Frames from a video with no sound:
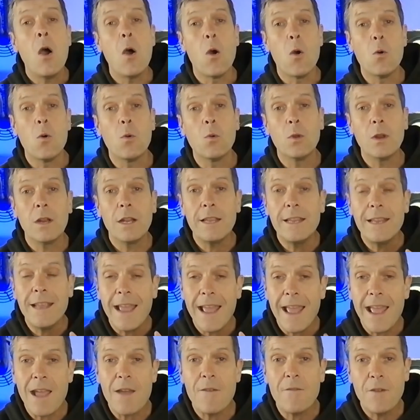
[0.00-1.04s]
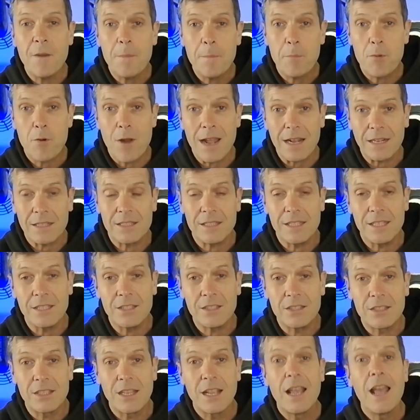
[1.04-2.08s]
Only ever
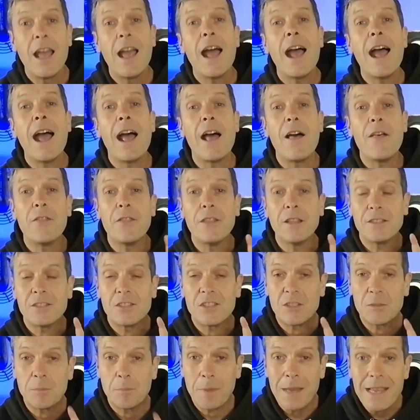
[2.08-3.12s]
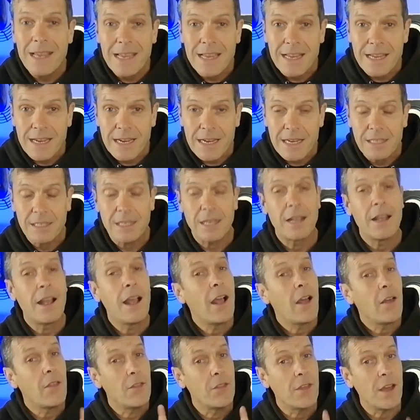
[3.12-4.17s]
practice at the speed
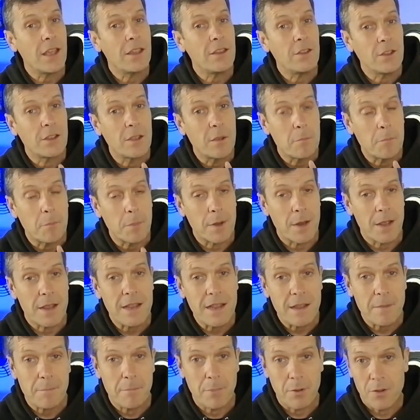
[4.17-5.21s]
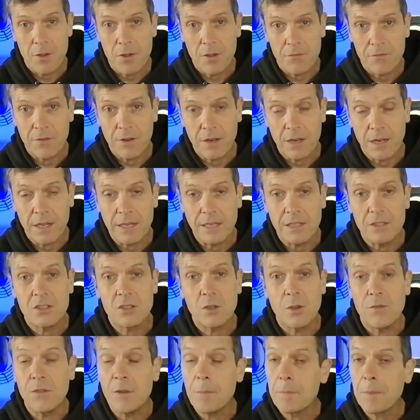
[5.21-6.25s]
that you can play it perfectly.
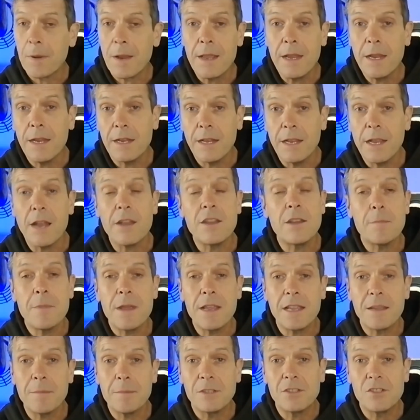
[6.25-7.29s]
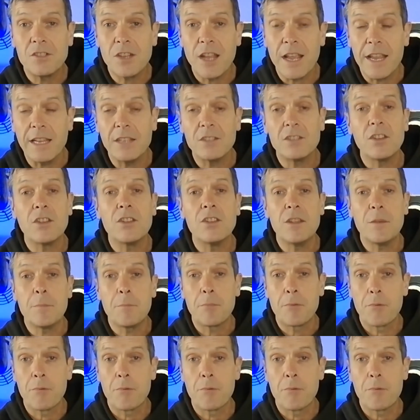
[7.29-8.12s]
So if you're playing it and you're making mistakes, you're